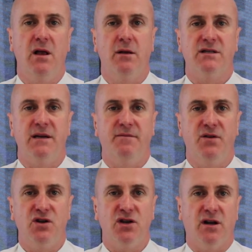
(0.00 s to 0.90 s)
it seems
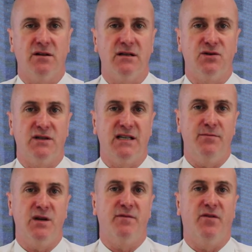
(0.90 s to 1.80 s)
futile to
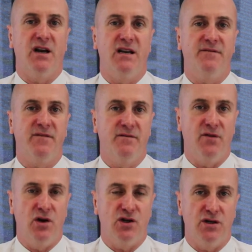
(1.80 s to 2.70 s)
attempt to provide a different
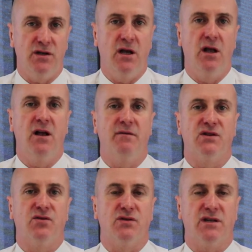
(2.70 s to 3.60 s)
version of the
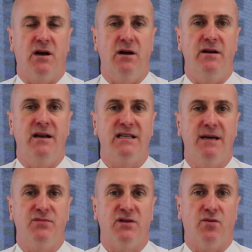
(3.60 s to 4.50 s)
source code in an
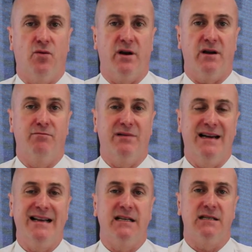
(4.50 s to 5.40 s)
attempt to thwart a
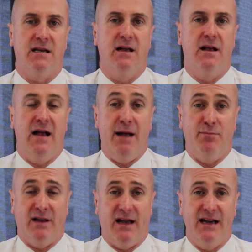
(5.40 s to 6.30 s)
complainant's
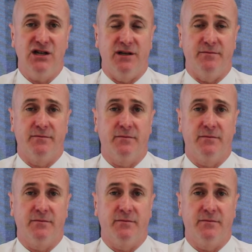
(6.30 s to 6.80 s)
application.